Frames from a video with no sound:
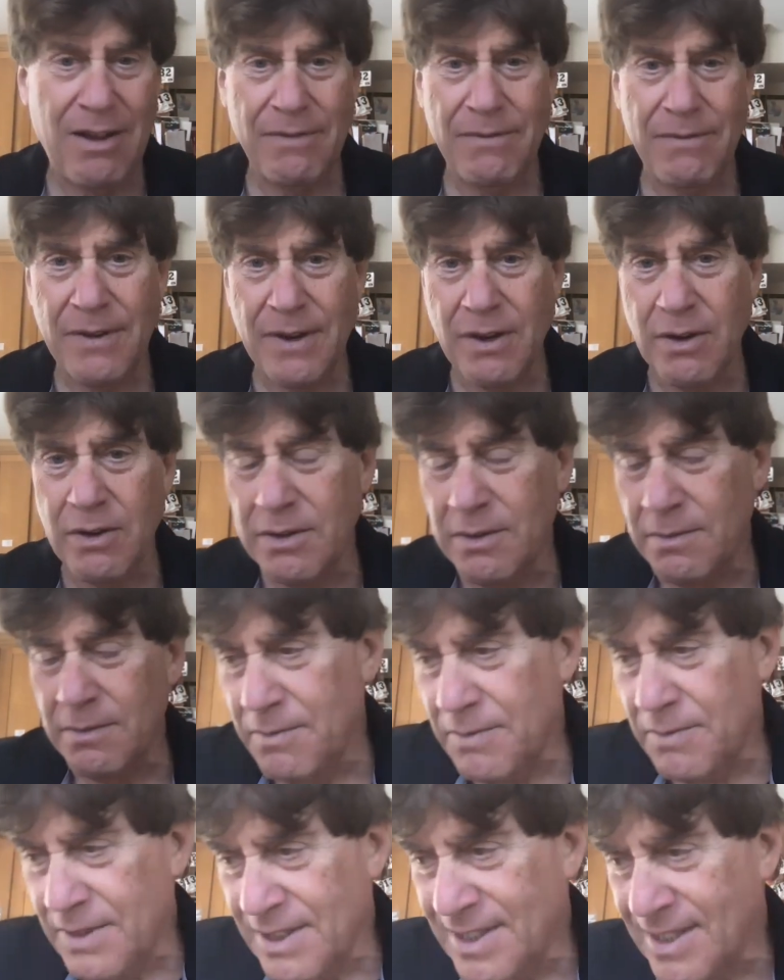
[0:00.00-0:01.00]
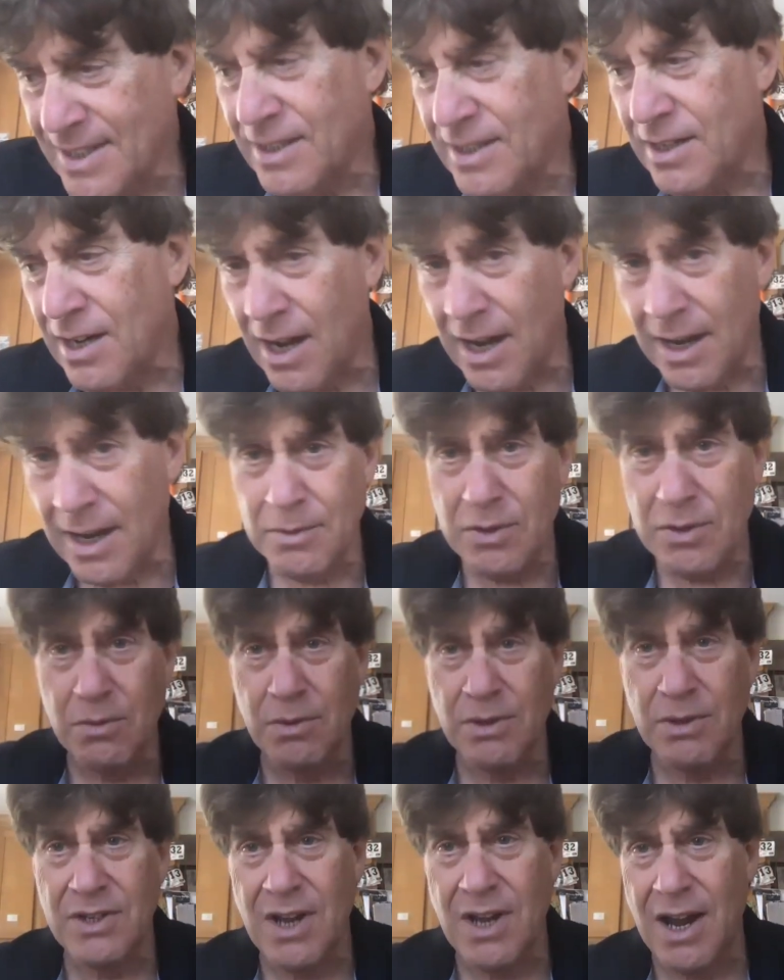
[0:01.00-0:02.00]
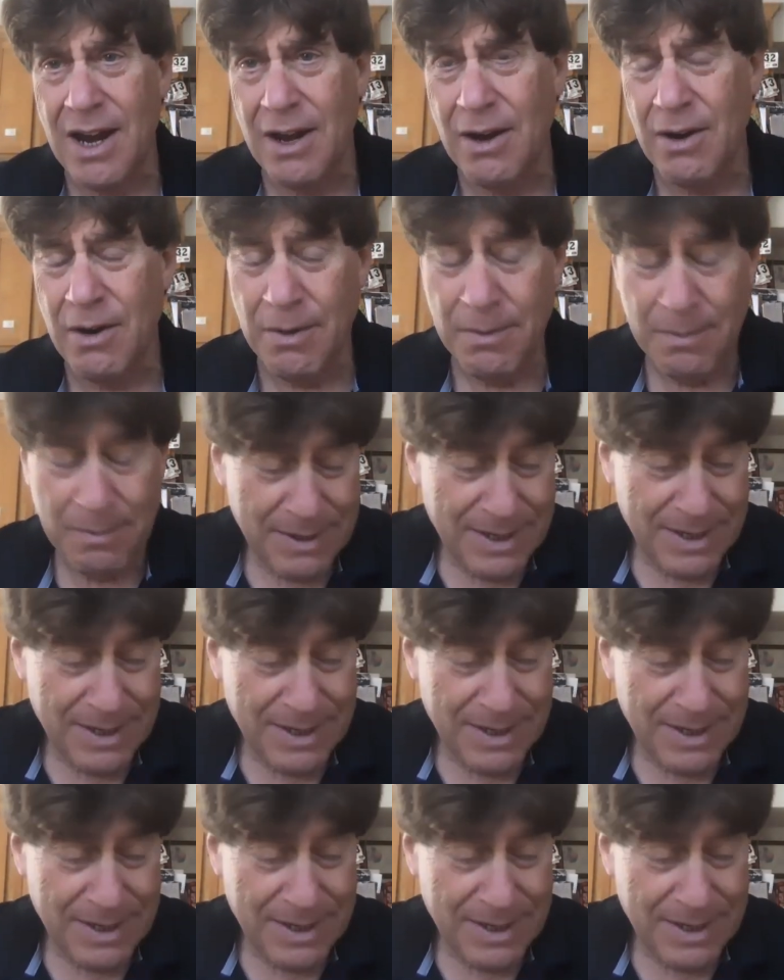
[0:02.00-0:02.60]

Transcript: I figured this is time to retire,